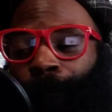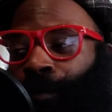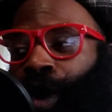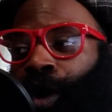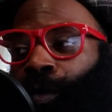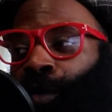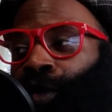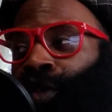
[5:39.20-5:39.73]

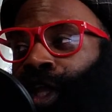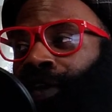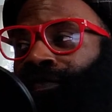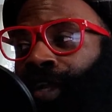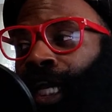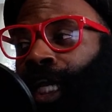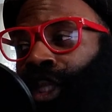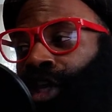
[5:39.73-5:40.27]
are worthy of
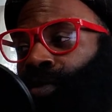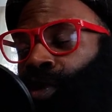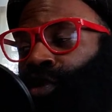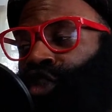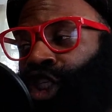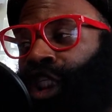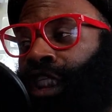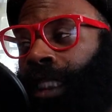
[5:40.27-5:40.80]
taking their word
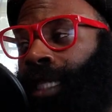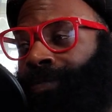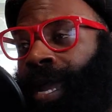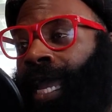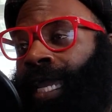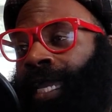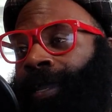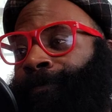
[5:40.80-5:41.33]
and shit to the
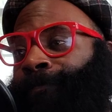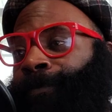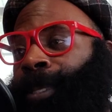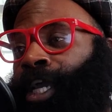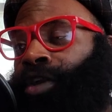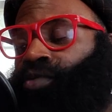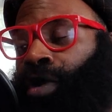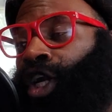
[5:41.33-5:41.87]
bank
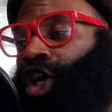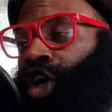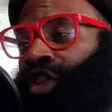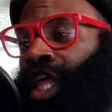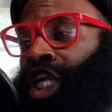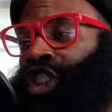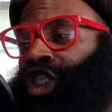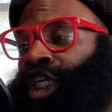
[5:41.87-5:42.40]
and running on
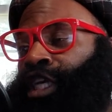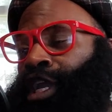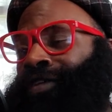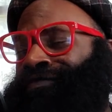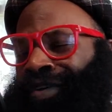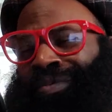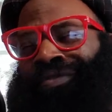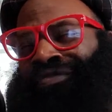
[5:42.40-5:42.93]
that shit
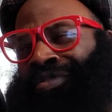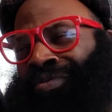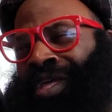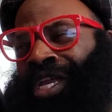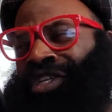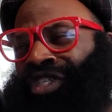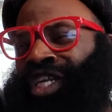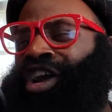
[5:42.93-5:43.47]
and voting for
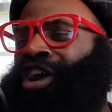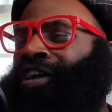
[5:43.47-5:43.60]
that shit.